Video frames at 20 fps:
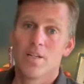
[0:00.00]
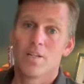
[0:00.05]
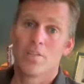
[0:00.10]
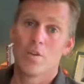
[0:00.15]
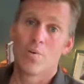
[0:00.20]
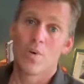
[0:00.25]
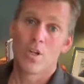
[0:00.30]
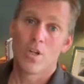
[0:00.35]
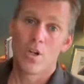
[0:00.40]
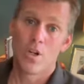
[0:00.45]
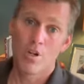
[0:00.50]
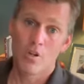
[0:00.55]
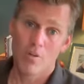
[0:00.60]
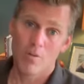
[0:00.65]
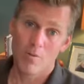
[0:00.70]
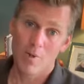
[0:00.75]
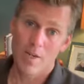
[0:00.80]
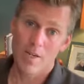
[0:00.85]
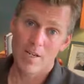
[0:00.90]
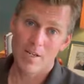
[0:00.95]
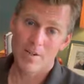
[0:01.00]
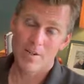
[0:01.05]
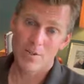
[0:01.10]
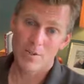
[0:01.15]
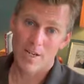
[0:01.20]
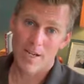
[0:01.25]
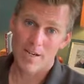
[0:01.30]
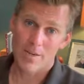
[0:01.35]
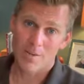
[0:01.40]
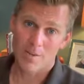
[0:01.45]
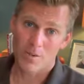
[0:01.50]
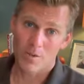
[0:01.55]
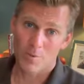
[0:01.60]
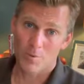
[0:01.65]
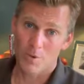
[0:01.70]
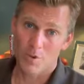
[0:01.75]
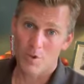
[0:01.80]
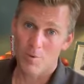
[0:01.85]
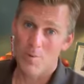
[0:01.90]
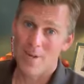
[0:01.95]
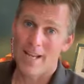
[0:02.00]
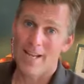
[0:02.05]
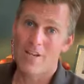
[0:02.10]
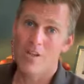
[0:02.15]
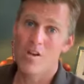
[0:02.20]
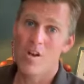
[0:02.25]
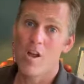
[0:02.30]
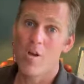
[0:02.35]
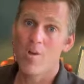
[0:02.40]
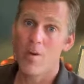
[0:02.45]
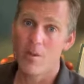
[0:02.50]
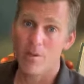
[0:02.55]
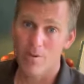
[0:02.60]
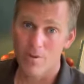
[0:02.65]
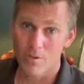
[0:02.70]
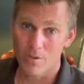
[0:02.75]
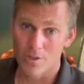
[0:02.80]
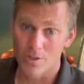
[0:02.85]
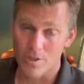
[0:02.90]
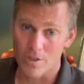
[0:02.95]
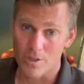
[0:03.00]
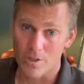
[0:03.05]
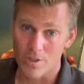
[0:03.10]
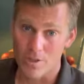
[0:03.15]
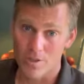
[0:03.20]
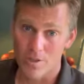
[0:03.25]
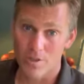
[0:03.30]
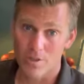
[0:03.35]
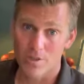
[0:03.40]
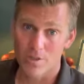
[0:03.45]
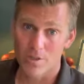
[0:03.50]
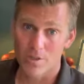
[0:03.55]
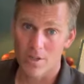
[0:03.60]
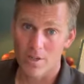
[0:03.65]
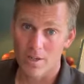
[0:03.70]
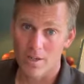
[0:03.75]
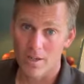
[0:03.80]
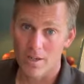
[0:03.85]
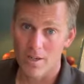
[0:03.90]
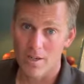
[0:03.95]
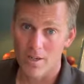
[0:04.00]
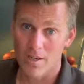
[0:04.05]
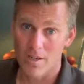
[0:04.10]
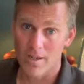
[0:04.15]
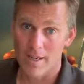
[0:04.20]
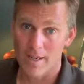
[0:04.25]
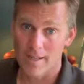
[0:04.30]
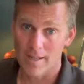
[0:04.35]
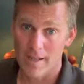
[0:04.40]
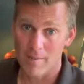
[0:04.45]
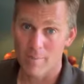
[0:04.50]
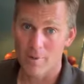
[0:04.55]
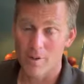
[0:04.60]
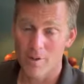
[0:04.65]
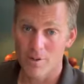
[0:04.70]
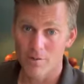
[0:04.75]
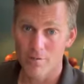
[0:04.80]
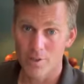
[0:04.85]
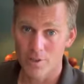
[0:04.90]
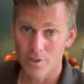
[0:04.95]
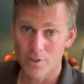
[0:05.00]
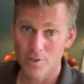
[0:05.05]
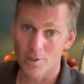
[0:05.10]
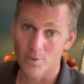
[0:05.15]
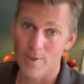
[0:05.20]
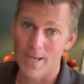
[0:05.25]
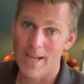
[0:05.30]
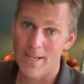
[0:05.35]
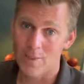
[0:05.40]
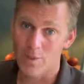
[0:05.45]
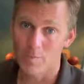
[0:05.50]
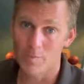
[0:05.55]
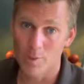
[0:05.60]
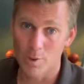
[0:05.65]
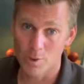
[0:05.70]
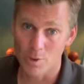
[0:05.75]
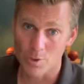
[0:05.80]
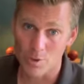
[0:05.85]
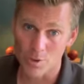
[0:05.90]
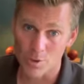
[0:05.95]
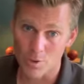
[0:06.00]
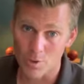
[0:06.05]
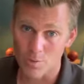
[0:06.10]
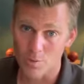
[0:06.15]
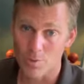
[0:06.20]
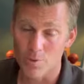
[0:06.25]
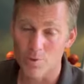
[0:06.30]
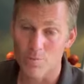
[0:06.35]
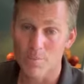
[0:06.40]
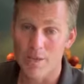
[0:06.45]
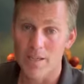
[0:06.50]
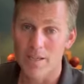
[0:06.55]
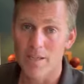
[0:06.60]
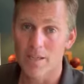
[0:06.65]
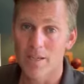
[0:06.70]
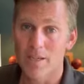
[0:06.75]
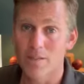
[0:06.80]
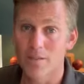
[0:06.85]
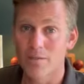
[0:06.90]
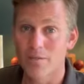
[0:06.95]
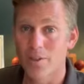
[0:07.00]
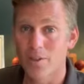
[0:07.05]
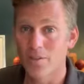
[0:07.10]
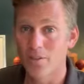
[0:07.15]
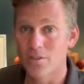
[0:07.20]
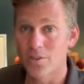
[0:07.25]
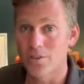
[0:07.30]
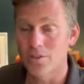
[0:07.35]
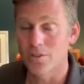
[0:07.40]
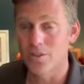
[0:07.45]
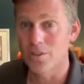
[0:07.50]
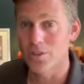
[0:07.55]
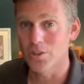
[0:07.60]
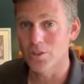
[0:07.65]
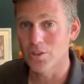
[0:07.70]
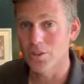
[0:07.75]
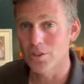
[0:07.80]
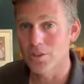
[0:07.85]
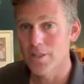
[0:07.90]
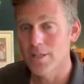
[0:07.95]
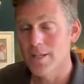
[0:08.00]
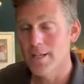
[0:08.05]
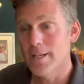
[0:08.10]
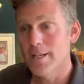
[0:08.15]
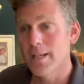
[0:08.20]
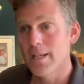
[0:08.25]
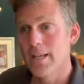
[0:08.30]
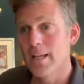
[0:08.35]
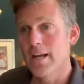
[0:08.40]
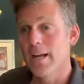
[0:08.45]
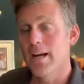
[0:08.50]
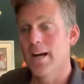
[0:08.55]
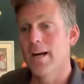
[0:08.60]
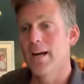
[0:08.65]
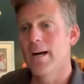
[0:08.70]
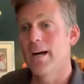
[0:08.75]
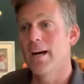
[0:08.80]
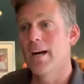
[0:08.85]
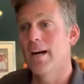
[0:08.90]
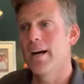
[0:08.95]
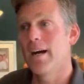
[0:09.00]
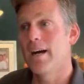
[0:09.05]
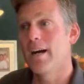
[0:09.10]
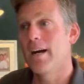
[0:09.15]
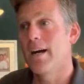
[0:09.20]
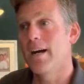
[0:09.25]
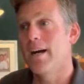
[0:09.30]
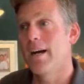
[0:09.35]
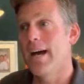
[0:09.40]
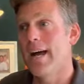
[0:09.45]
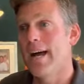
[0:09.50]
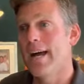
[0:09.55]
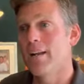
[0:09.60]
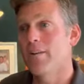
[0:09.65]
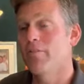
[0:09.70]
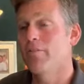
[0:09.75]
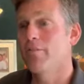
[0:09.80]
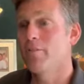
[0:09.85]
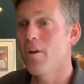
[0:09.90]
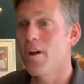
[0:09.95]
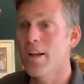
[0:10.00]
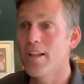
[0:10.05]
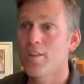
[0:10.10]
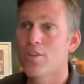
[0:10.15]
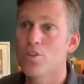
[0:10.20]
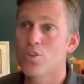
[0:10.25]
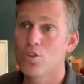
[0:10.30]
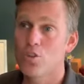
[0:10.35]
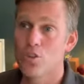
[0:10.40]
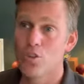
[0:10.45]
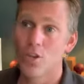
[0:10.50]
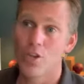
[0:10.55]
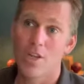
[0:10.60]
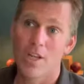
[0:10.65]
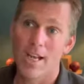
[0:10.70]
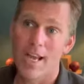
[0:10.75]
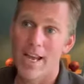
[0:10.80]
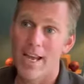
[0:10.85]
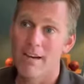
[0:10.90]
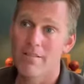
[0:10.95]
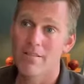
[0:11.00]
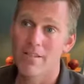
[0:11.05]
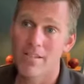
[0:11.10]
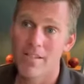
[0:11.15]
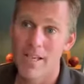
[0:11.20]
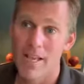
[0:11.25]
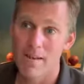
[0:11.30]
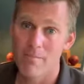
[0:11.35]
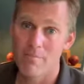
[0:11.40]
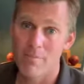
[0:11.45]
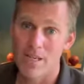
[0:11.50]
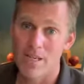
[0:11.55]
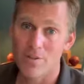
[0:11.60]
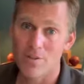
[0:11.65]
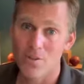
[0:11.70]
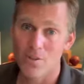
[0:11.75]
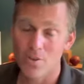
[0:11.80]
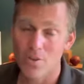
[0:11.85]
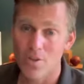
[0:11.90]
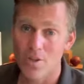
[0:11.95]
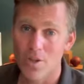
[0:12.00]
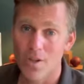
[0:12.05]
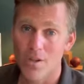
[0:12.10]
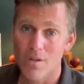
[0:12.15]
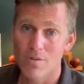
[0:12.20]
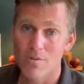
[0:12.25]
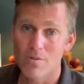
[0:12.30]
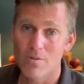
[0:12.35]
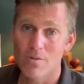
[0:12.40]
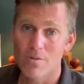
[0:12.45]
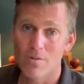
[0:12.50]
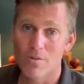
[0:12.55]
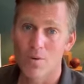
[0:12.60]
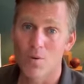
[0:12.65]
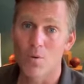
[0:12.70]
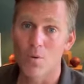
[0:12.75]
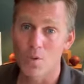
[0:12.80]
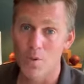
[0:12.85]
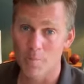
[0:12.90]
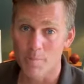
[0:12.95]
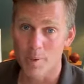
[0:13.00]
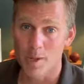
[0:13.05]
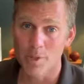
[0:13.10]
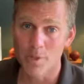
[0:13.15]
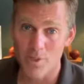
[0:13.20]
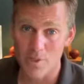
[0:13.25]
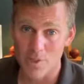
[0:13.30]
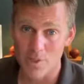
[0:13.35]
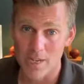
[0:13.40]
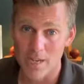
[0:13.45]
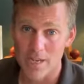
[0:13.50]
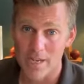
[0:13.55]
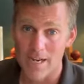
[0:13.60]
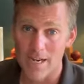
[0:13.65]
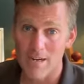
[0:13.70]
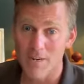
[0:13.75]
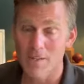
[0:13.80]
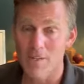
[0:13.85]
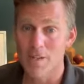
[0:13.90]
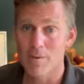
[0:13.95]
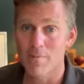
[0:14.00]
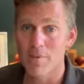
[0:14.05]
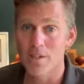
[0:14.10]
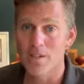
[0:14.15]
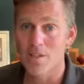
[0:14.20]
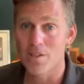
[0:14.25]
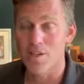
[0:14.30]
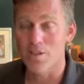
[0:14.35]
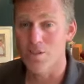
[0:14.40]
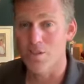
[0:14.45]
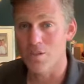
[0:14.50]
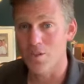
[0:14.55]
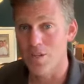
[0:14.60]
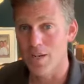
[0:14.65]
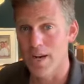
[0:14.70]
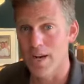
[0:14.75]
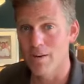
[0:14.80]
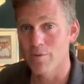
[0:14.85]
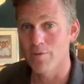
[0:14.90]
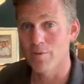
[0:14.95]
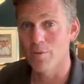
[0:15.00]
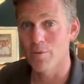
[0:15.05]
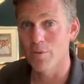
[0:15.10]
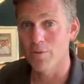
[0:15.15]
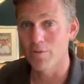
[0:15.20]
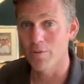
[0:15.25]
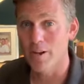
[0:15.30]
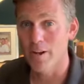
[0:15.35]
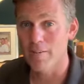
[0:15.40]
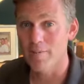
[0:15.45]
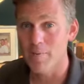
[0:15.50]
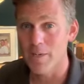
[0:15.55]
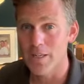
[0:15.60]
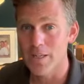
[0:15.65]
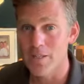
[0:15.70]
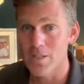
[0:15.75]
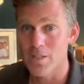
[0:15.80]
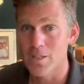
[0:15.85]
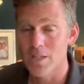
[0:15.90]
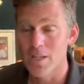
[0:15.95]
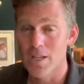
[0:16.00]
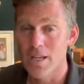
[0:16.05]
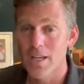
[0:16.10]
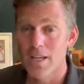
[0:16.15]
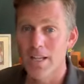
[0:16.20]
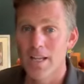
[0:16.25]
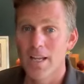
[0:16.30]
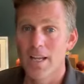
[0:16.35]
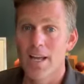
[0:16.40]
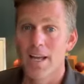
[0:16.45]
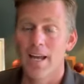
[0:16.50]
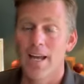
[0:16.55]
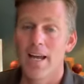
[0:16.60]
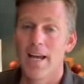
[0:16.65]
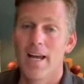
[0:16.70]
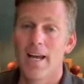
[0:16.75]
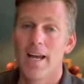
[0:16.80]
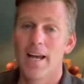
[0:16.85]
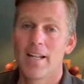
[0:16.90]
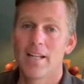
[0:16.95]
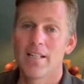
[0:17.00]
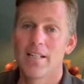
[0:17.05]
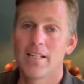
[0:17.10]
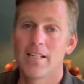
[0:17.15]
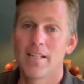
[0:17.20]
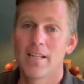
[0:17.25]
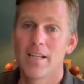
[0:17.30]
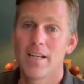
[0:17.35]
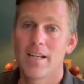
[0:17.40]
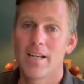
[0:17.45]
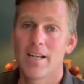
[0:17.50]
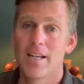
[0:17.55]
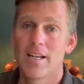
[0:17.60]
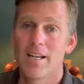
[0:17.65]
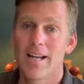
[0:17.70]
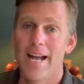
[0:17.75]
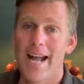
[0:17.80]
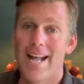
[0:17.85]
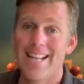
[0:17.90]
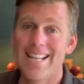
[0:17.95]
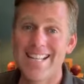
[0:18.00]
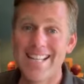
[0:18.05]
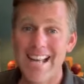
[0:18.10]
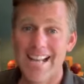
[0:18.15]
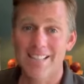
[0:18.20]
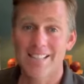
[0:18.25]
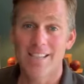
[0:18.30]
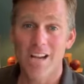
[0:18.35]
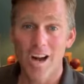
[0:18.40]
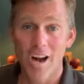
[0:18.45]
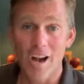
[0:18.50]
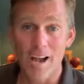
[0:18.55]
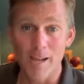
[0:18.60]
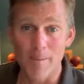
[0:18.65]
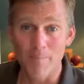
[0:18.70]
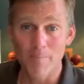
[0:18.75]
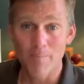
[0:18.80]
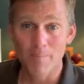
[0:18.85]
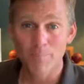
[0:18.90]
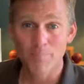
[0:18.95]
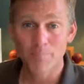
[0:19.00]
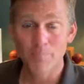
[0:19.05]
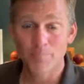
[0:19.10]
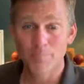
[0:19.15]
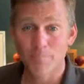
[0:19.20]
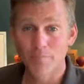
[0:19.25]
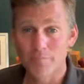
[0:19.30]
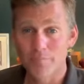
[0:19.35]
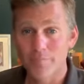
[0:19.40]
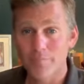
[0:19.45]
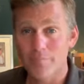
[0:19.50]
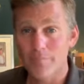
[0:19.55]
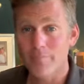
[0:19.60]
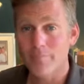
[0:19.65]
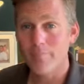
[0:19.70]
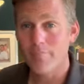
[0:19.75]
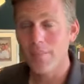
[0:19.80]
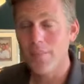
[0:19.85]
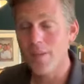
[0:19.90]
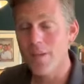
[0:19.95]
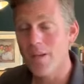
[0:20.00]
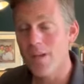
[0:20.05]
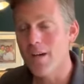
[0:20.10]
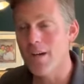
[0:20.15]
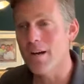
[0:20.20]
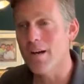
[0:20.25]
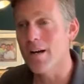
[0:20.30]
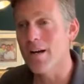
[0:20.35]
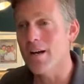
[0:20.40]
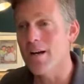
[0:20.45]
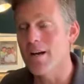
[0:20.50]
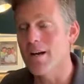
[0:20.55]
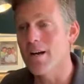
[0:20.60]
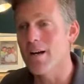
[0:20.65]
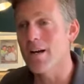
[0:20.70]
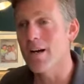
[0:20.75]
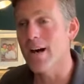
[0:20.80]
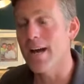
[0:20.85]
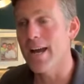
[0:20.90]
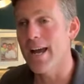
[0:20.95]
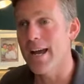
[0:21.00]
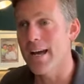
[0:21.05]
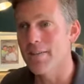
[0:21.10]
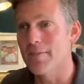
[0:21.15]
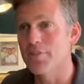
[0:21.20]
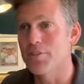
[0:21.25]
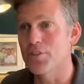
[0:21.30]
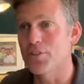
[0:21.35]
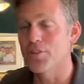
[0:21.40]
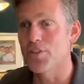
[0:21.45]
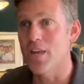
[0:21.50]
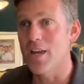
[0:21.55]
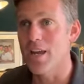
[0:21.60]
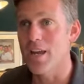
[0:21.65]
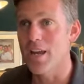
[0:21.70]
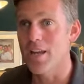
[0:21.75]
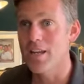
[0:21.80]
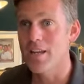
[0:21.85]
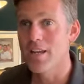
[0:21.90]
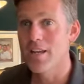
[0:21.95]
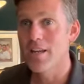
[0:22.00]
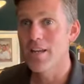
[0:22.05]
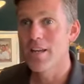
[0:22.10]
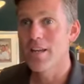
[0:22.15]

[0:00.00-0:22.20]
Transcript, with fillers: so we couldn't really use that as an option. We had no other alternates uh, in that part of Russia, so we had to push on towards Magadan, our final destination. Uh, and a flight that took an hour and 10 minutes or so, or was supposed to take an hour and 10 minutes, actually took an hour and 45 minutes. And, uh, and in that time, uh, I have to say,